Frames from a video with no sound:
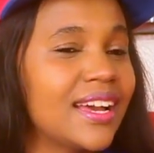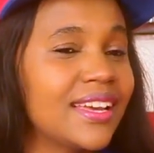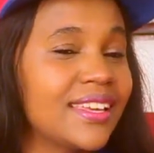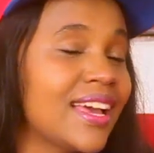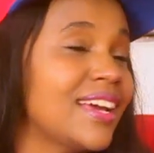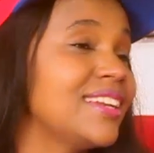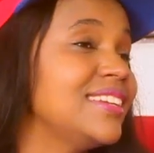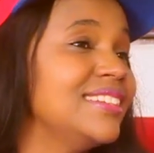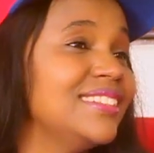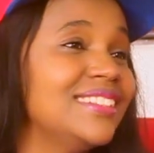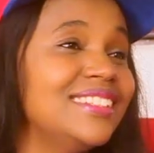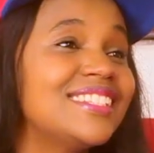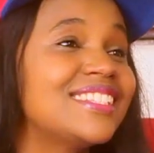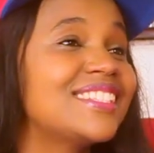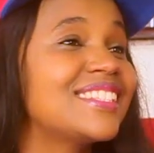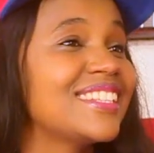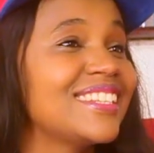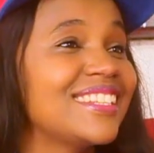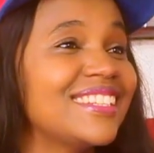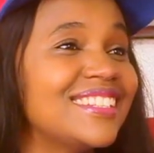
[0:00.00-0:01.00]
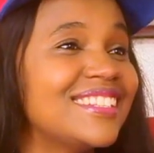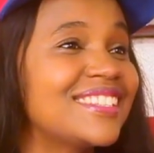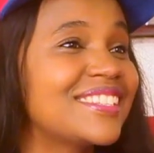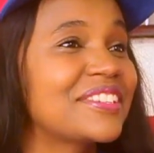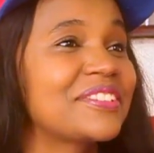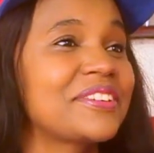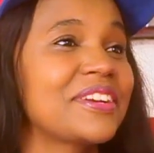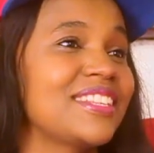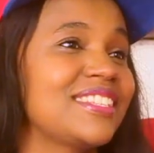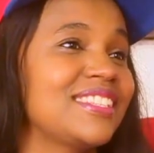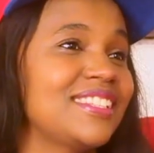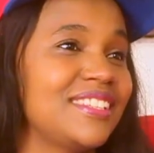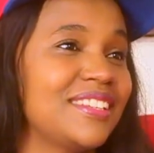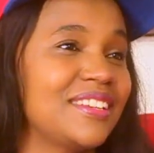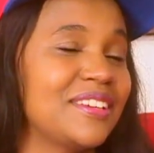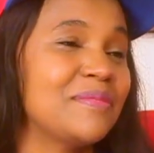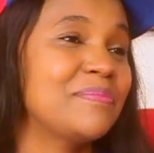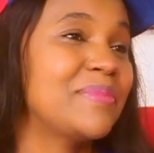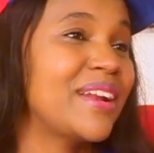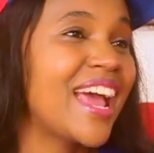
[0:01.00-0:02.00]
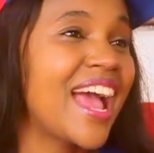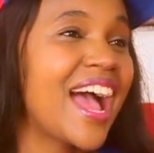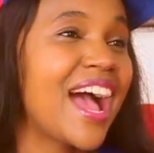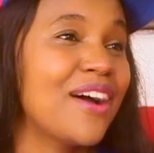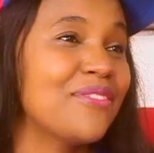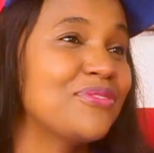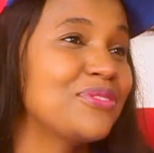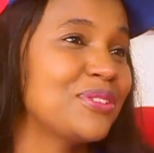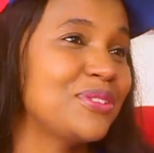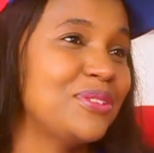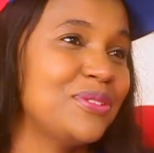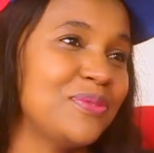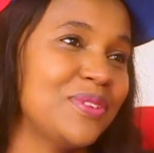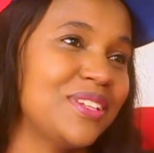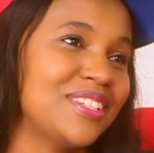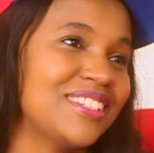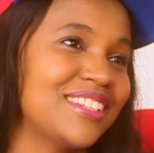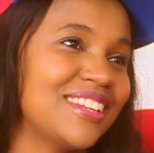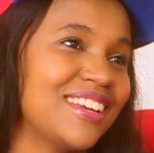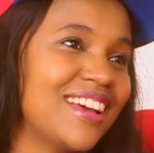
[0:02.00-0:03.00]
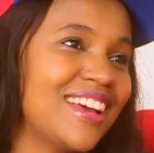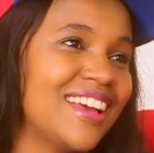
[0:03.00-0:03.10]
Yani, it's crazy, but I have to do it.